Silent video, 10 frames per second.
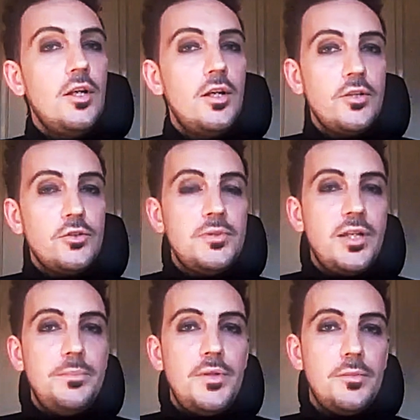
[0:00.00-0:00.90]

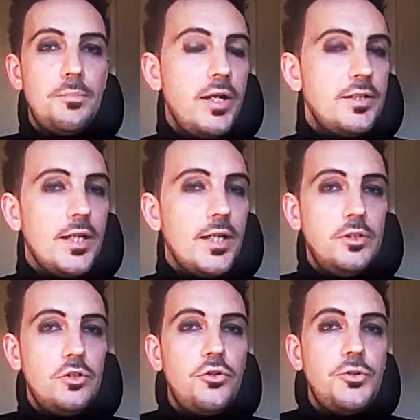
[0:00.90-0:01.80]
Sometimes it's a breakdown
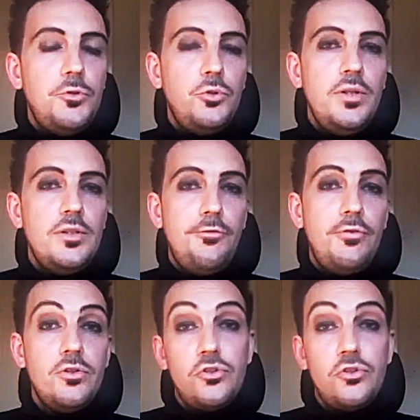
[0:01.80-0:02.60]
in trust between different